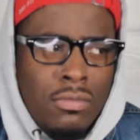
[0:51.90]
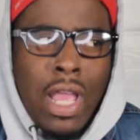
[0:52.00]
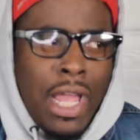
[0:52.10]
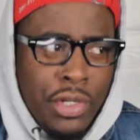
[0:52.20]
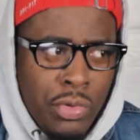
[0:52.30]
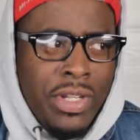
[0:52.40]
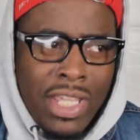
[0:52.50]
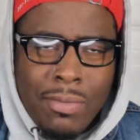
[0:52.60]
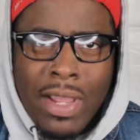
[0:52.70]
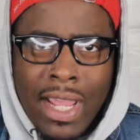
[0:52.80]
I knew to
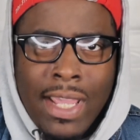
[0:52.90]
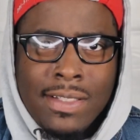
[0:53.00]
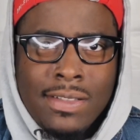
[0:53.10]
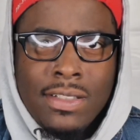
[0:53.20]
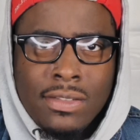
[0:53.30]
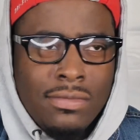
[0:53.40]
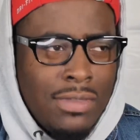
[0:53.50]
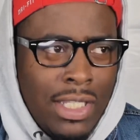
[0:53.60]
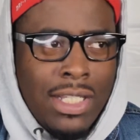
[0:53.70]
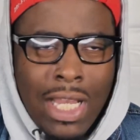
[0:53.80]
get my ass
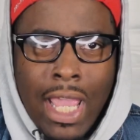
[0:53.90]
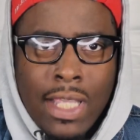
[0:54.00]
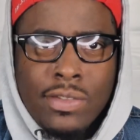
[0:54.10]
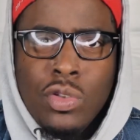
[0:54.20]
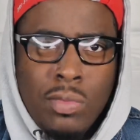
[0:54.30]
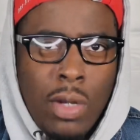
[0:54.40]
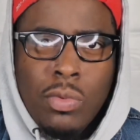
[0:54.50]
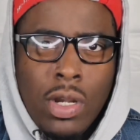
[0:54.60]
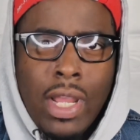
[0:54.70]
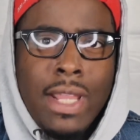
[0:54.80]
in class, do my
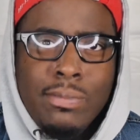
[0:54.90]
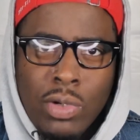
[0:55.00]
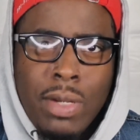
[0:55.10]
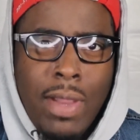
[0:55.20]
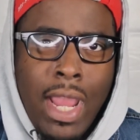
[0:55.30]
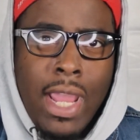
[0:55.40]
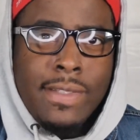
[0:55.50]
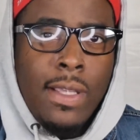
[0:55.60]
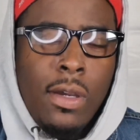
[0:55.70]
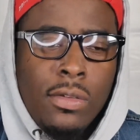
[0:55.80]
work, and bring my
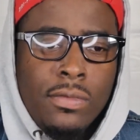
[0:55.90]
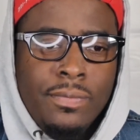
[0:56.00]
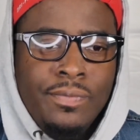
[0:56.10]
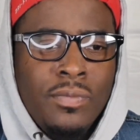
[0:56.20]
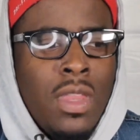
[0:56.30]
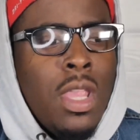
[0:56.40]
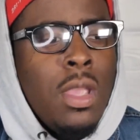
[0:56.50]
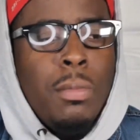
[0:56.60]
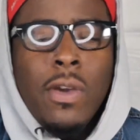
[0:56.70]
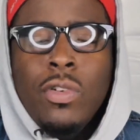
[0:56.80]
ass home.
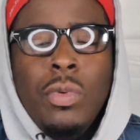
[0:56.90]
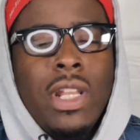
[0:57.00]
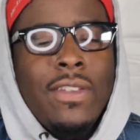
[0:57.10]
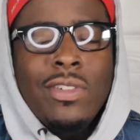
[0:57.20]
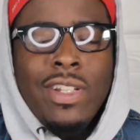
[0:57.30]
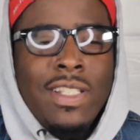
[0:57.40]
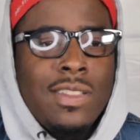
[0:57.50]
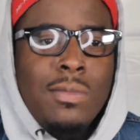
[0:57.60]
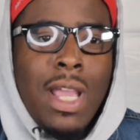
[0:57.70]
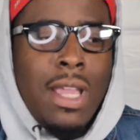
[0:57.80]
But for whatever
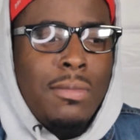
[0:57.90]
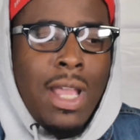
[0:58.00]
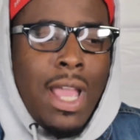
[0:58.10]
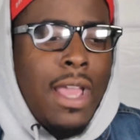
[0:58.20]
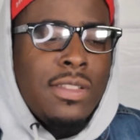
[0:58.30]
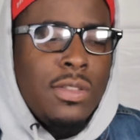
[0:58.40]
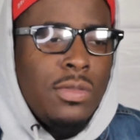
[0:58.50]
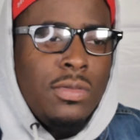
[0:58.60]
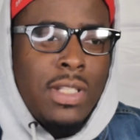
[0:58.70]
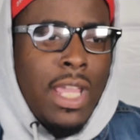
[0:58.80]
reason, my high
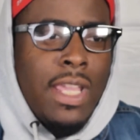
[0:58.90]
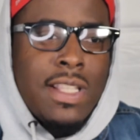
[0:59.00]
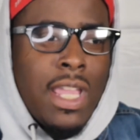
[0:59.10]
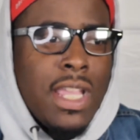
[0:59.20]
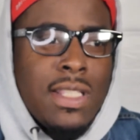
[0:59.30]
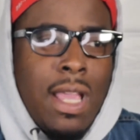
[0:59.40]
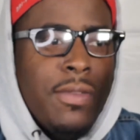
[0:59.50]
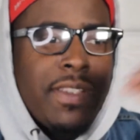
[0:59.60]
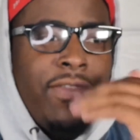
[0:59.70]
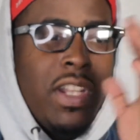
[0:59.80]
school days, I guess I
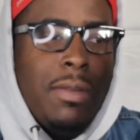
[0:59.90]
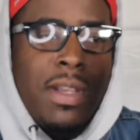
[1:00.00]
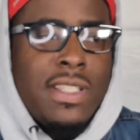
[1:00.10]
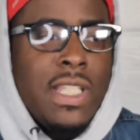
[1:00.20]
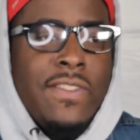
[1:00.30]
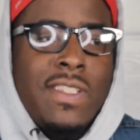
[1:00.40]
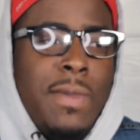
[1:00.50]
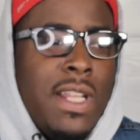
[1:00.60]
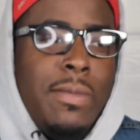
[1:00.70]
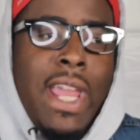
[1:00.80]
was feeling myself,
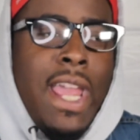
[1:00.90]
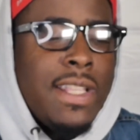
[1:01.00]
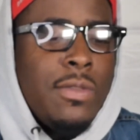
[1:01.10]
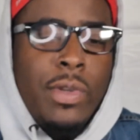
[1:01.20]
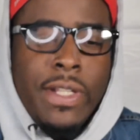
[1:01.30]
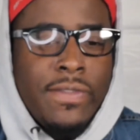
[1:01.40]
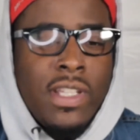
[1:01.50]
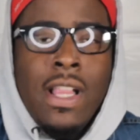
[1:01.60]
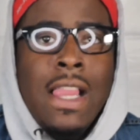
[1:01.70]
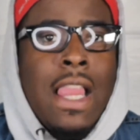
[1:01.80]
smelling my ass or whatever.
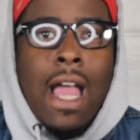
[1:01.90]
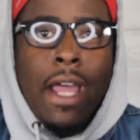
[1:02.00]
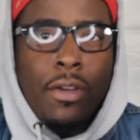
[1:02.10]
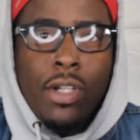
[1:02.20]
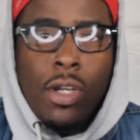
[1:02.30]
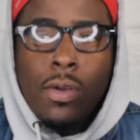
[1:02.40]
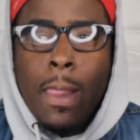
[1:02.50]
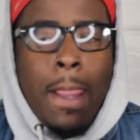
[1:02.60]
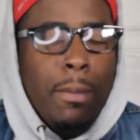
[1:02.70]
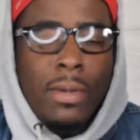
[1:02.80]
I don't know.
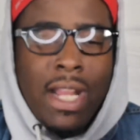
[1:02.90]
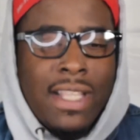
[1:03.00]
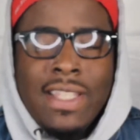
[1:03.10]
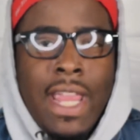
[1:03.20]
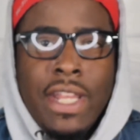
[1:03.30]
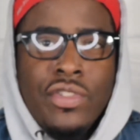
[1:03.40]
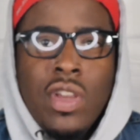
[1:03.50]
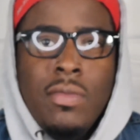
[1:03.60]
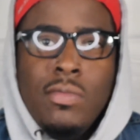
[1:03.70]
But I stayed in trouble